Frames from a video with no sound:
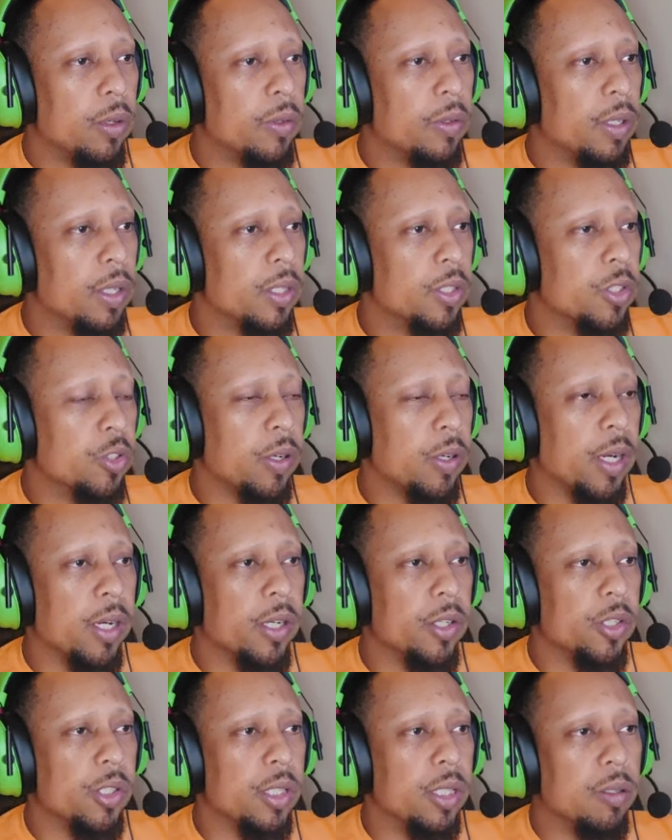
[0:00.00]
this
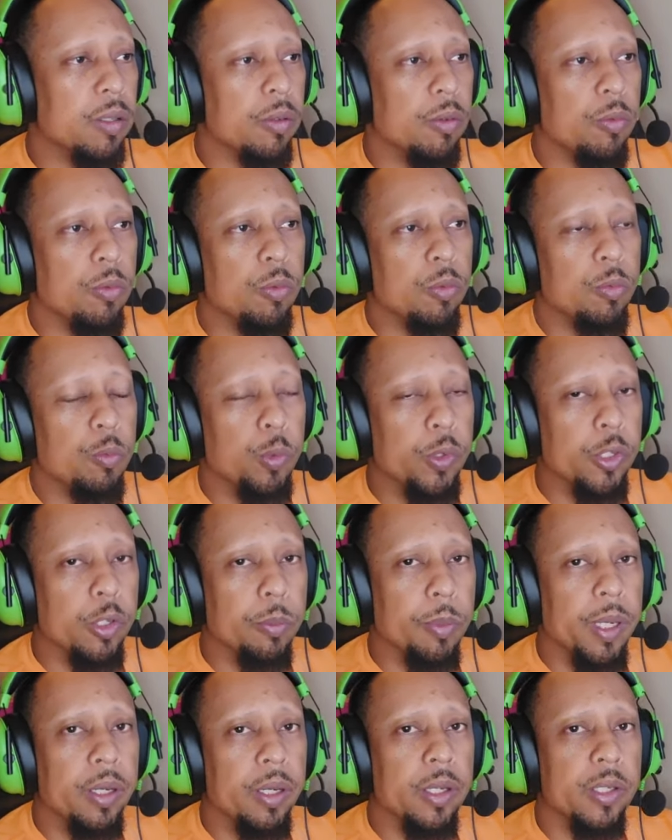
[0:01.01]
strategy when you're
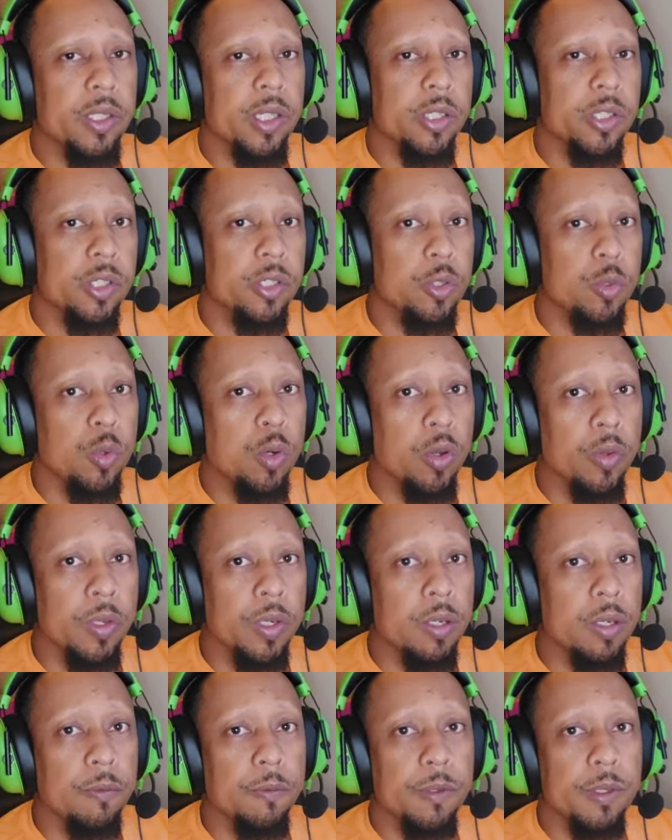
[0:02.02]
paying attention to all the
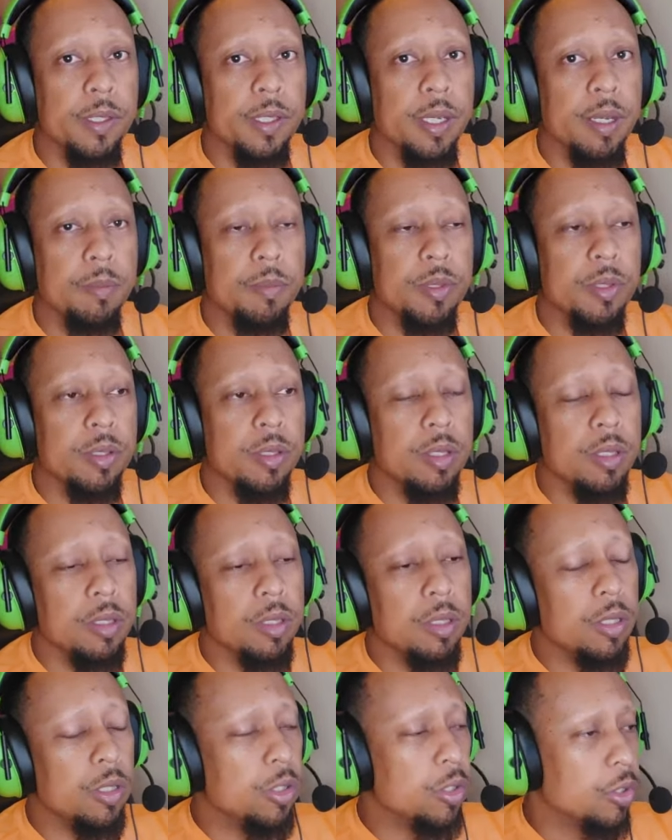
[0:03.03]
different steps.
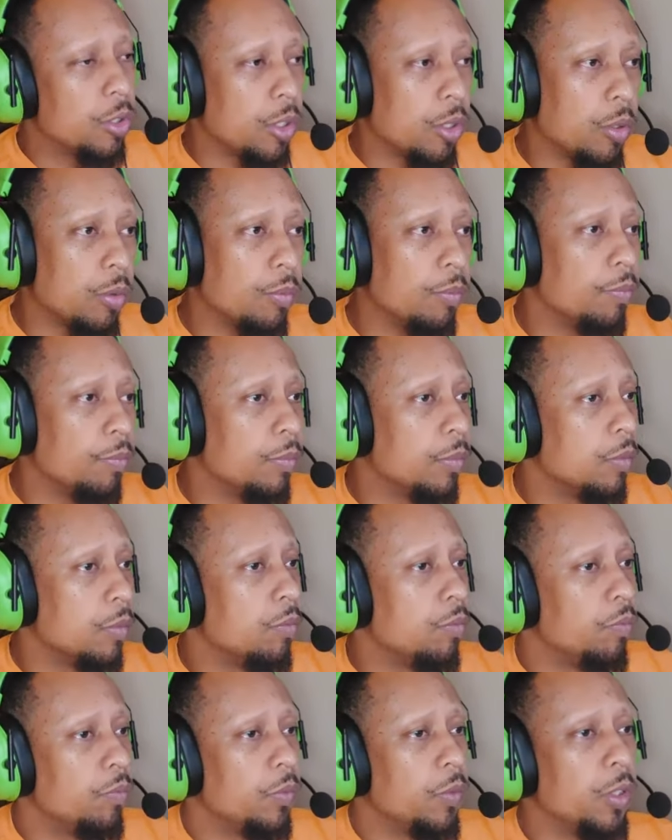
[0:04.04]
So,
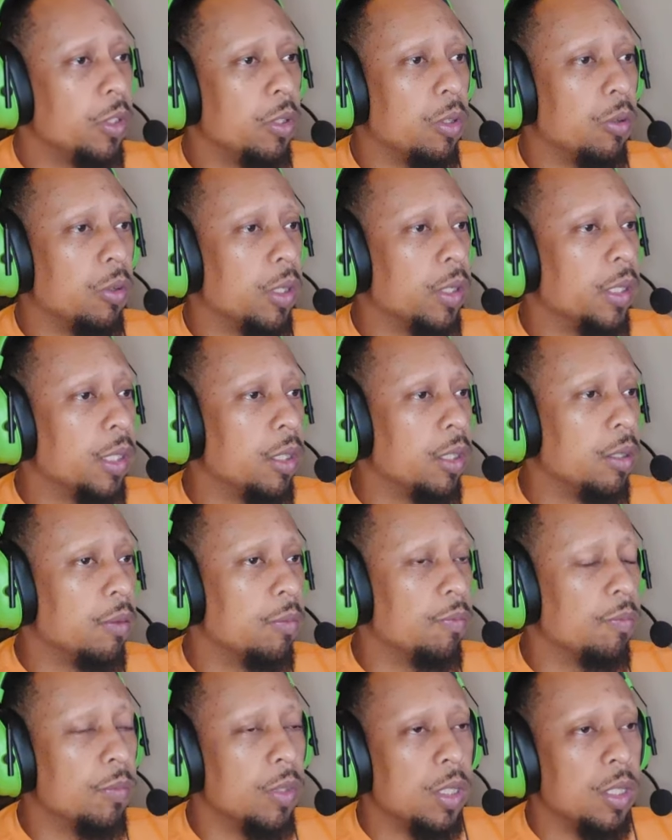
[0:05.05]
again,
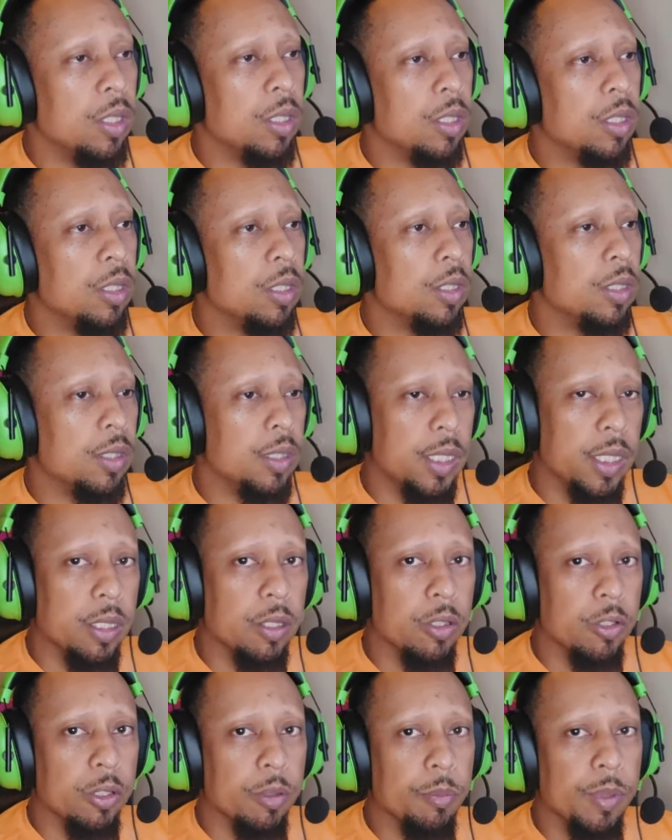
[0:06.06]
take a
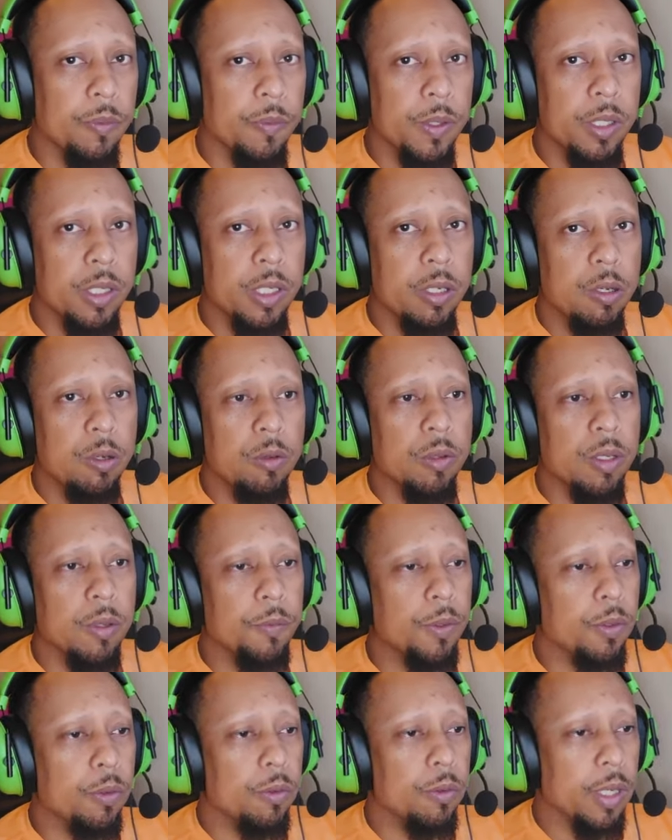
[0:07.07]
look at my video if
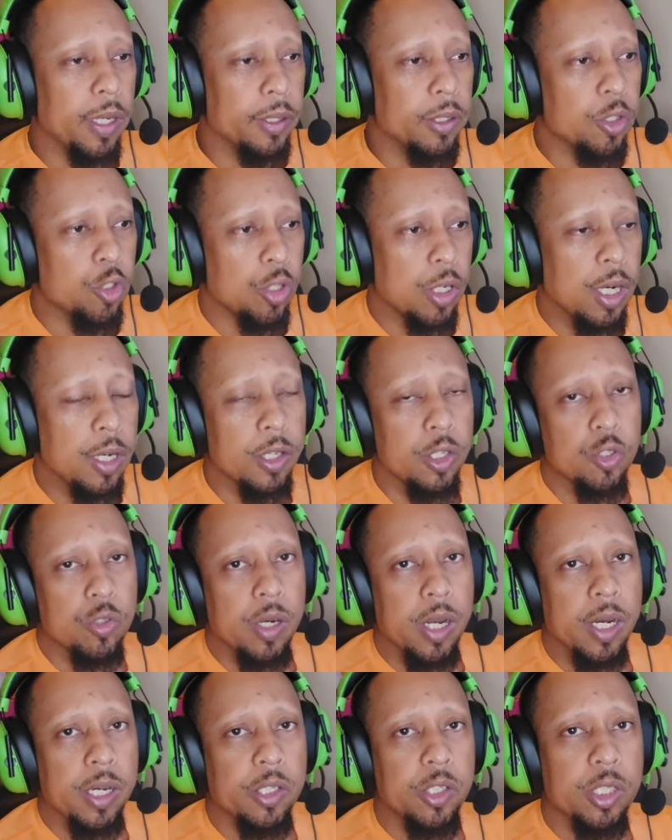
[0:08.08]
you'd like to try the
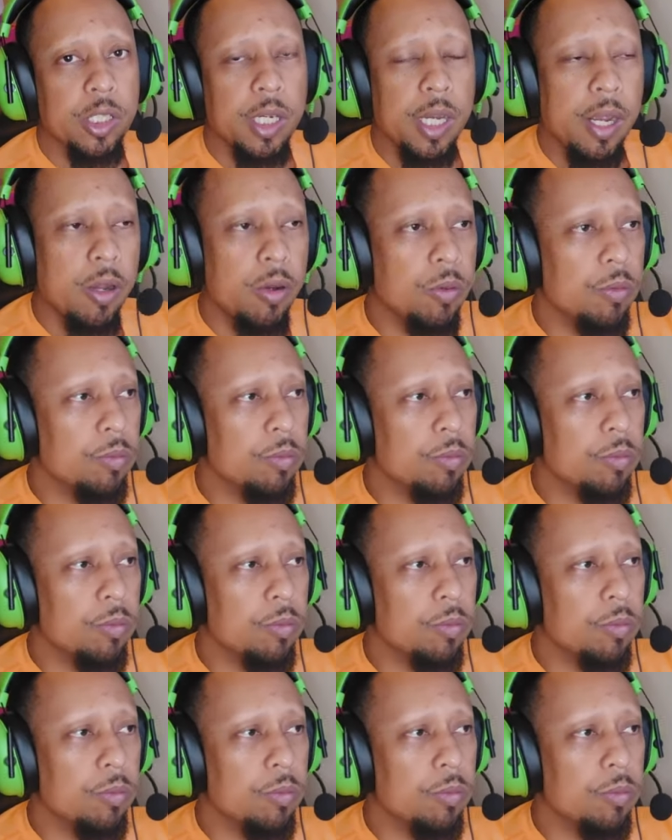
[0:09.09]
strategy out.